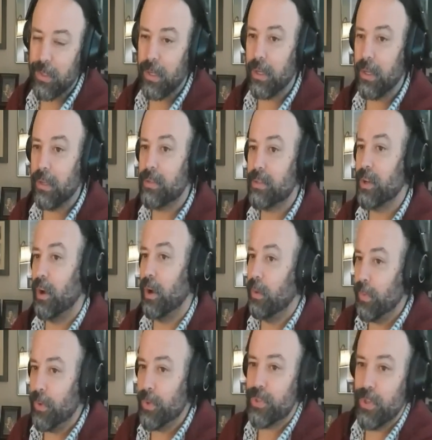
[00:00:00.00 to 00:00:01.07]
it's
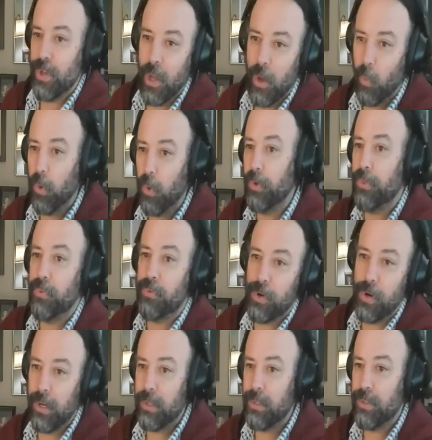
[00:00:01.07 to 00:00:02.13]
almost not worth trying